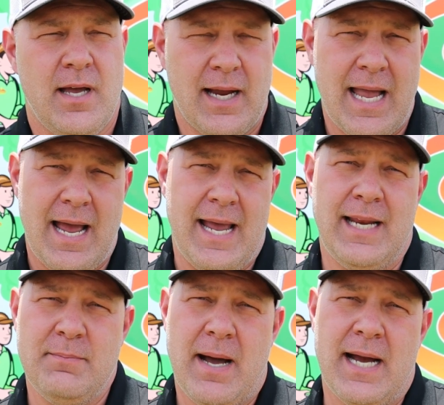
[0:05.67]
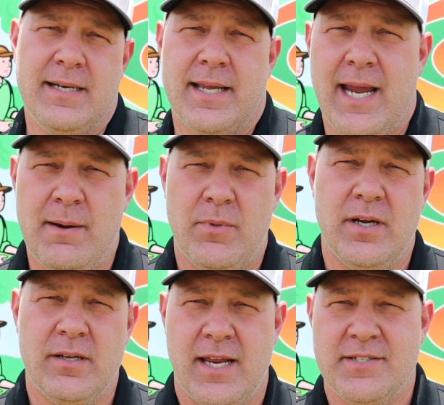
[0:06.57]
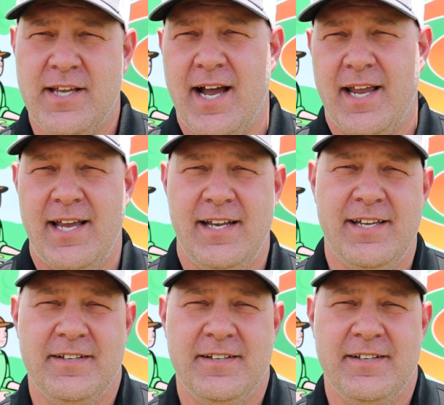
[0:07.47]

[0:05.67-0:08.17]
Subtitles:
got Haley behind the camera. Can you say hi, Haley?